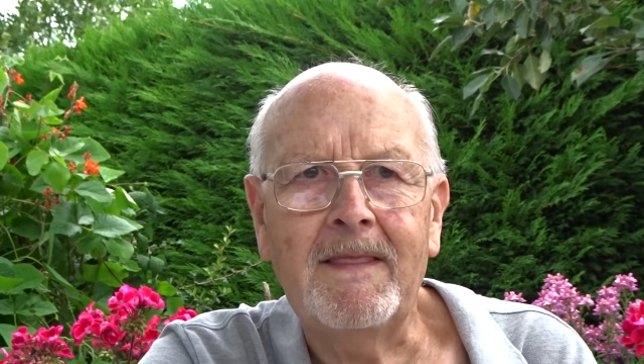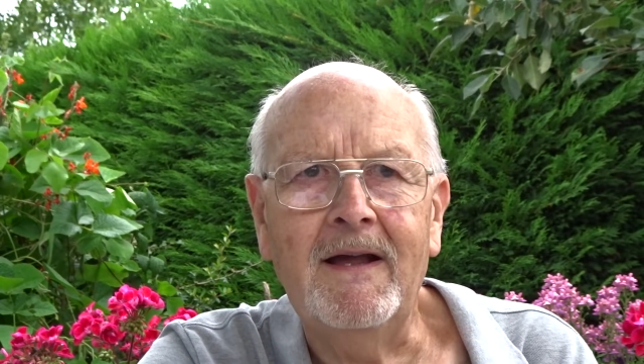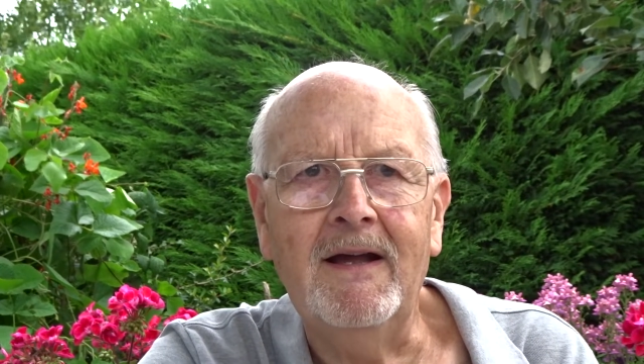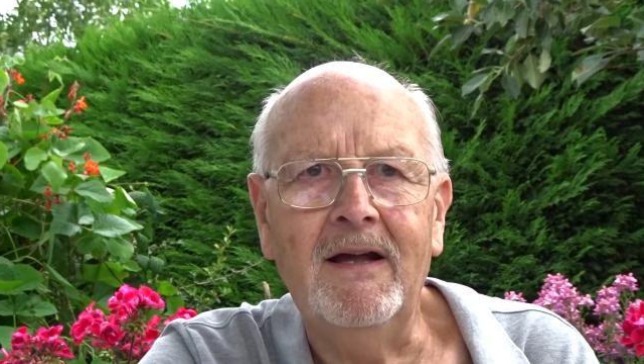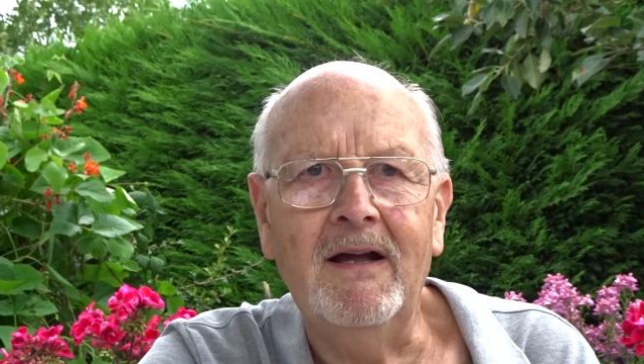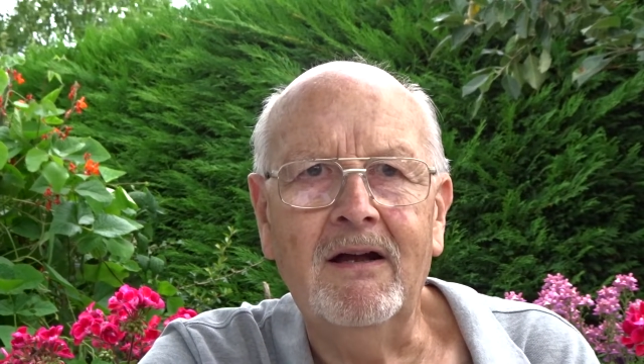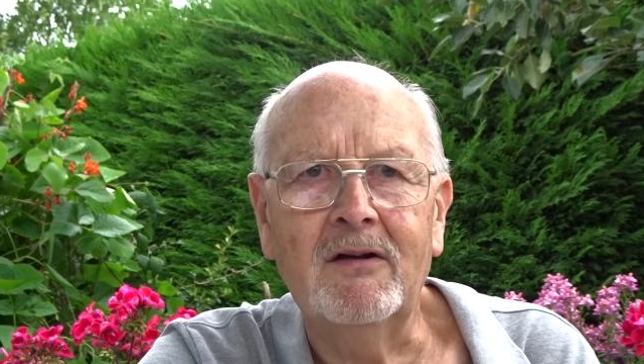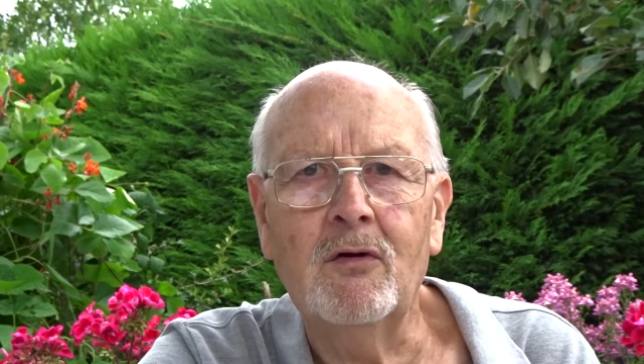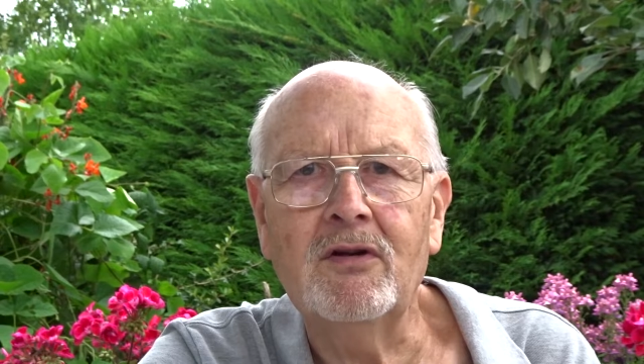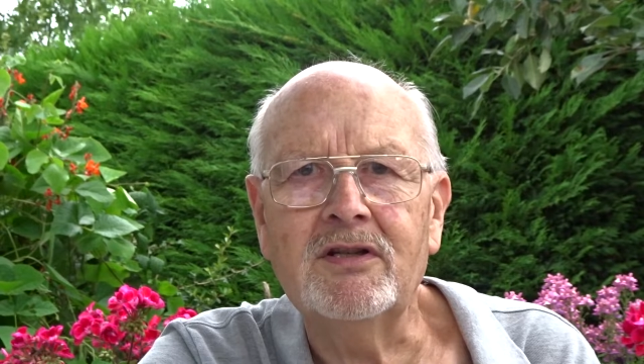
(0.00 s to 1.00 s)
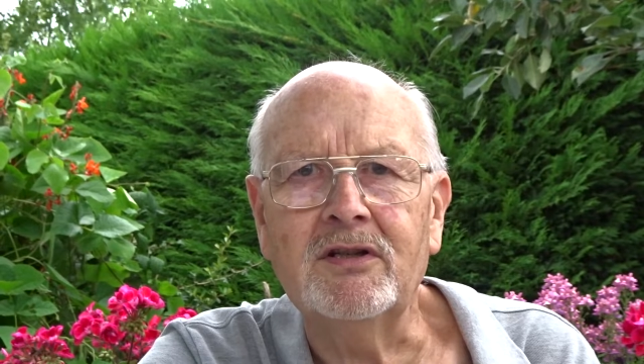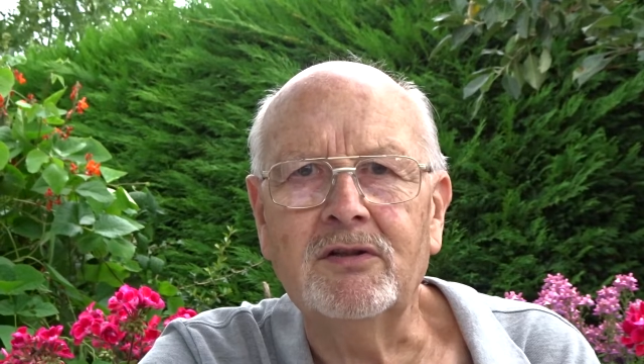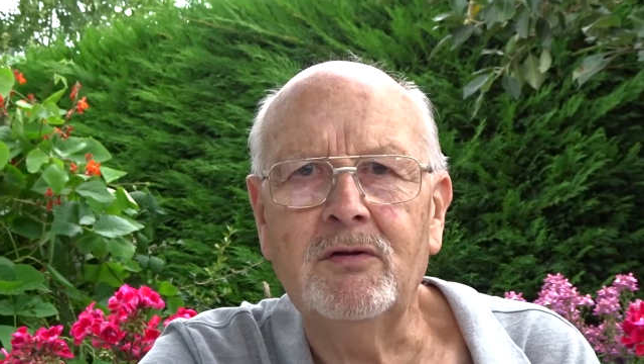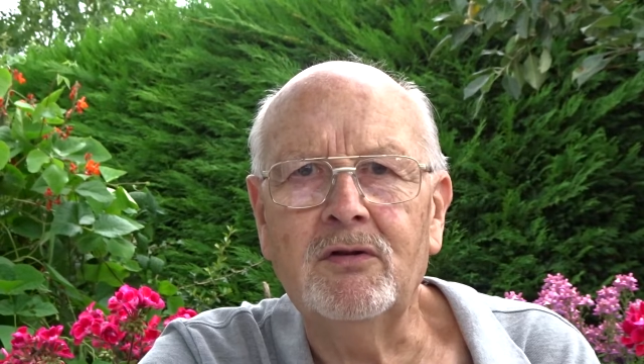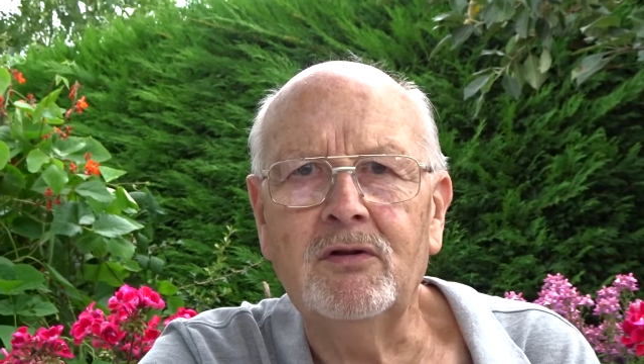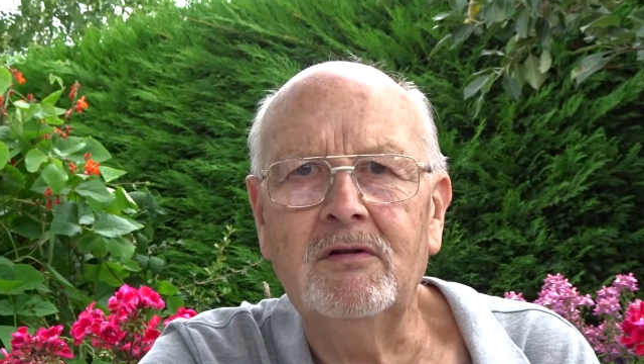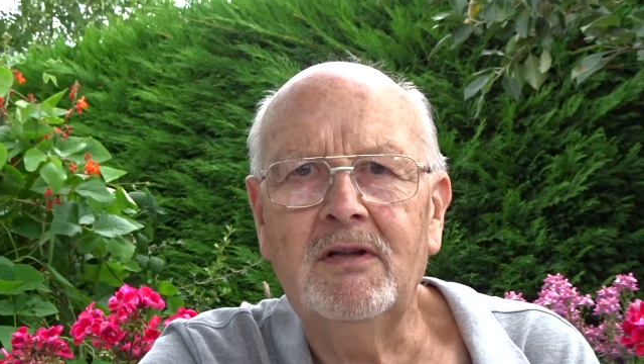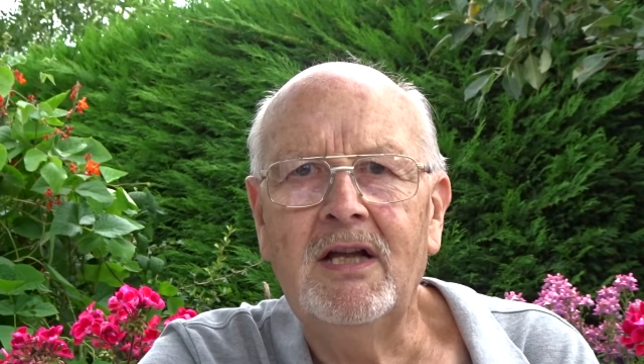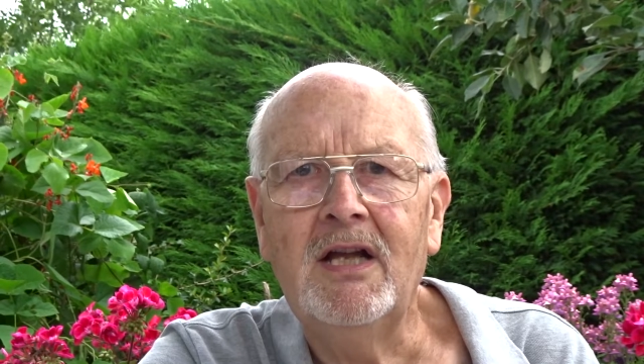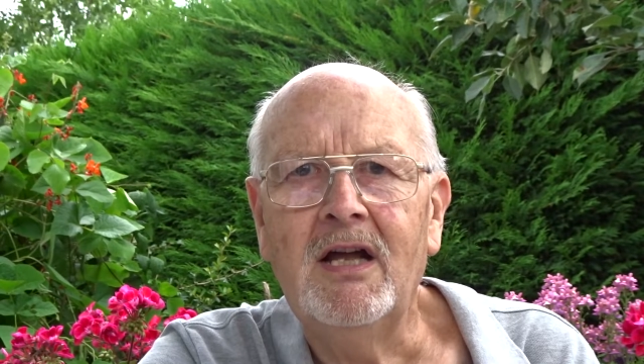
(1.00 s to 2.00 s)
uh, according to Google,
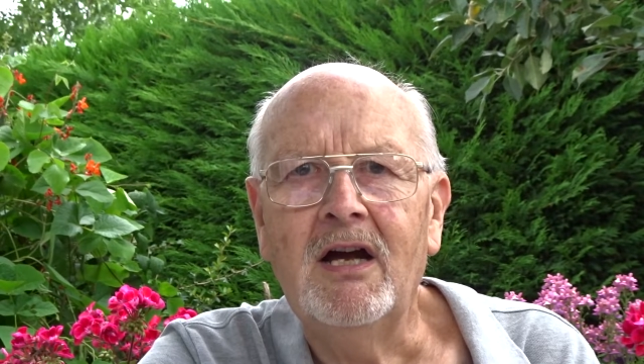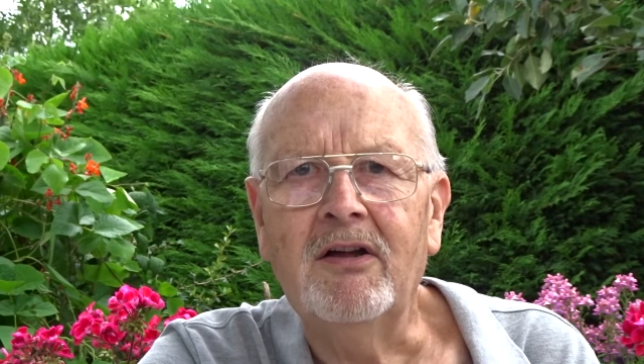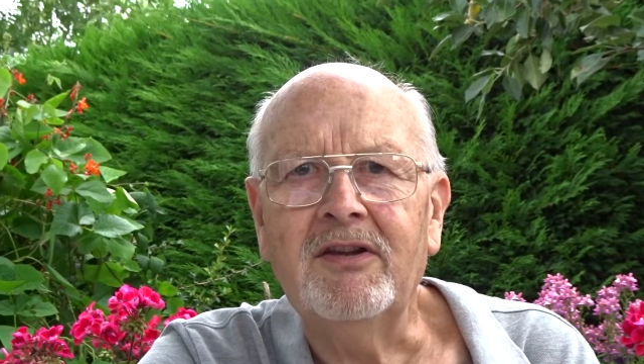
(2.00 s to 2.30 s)
I